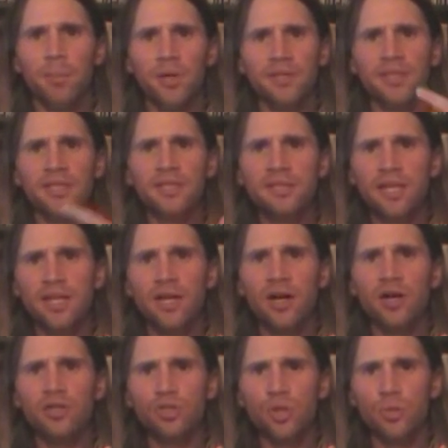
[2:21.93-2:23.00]
but this thing
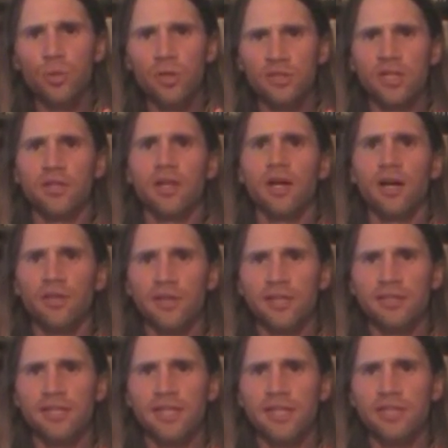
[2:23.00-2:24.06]
also works on other
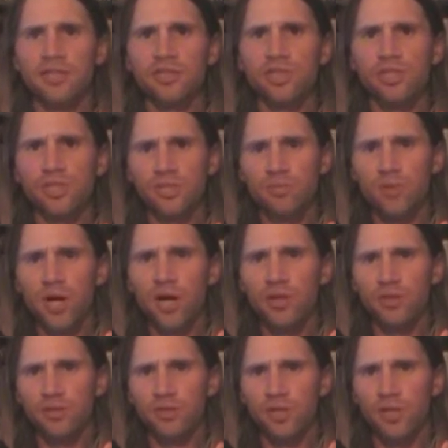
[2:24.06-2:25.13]
Sega Genesis
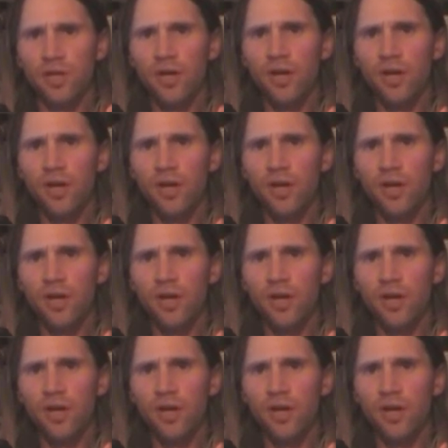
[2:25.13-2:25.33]
models.